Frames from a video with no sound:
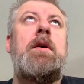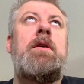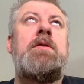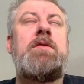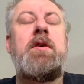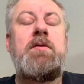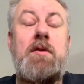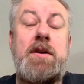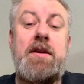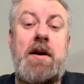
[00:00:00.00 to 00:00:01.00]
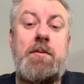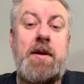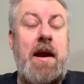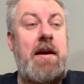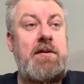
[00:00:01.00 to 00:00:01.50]
So you can write to the
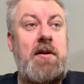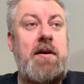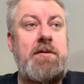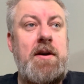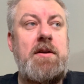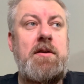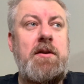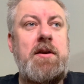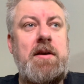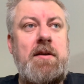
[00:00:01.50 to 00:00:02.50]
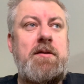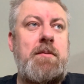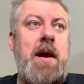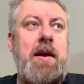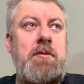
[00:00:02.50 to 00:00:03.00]
RBA, as I have done, and you can ask them,
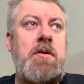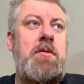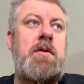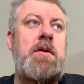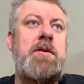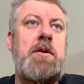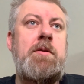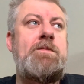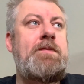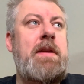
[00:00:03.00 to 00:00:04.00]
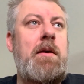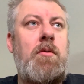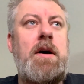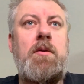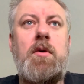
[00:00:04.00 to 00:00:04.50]
hey,
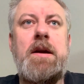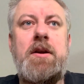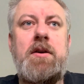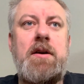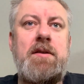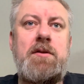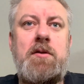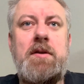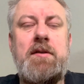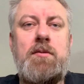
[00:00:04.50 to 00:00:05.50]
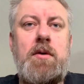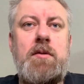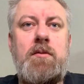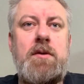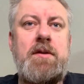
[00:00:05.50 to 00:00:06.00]
why do you guys do this?
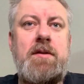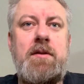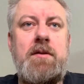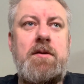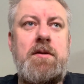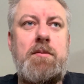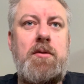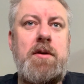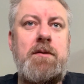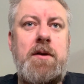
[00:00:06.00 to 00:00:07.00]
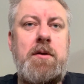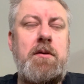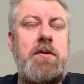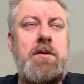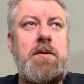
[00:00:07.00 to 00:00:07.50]
What's the point of
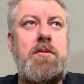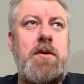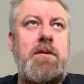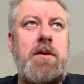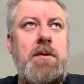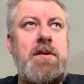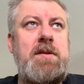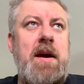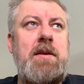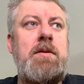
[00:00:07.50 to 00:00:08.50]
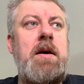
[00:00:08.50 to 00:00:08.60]
view? And the point of view is that,